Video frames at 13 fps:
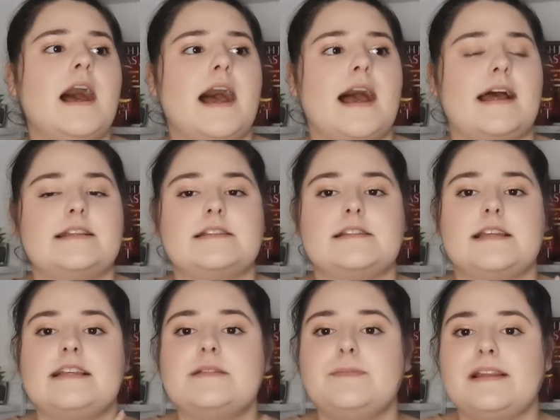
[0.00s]
And
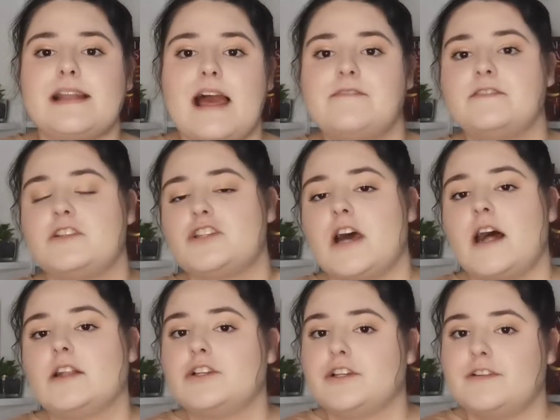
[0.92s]
he's been left the
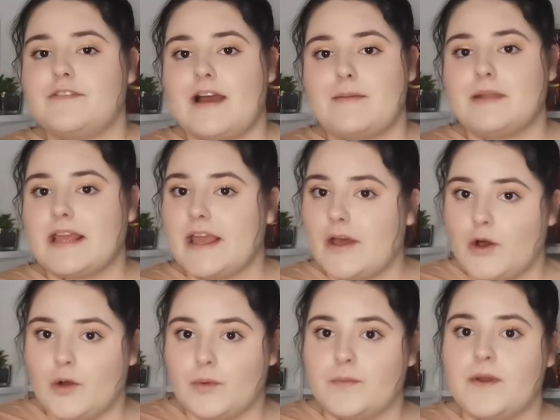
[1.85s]
childhood family
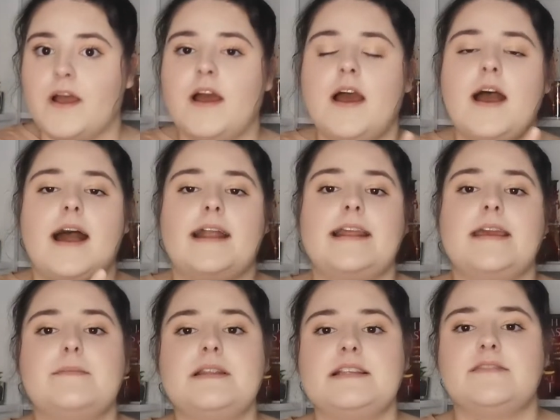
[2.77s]
home, and
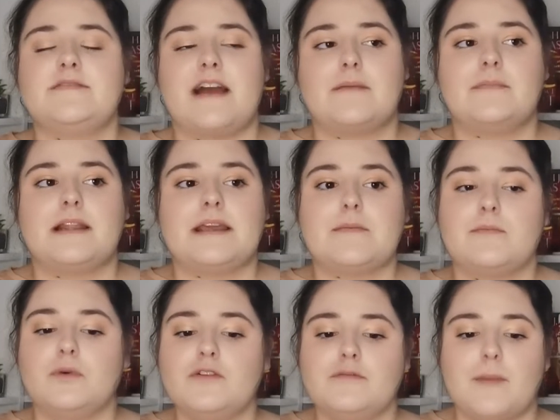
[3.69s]
him and his family
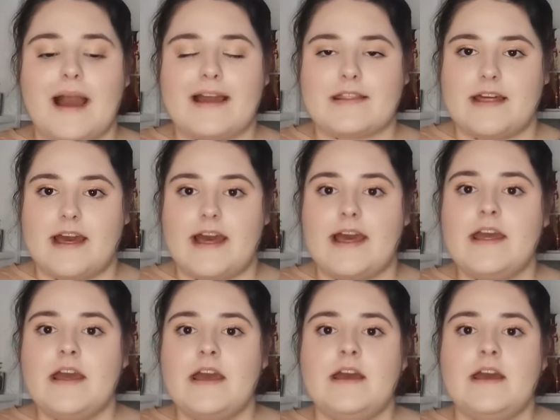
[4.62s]
move back there.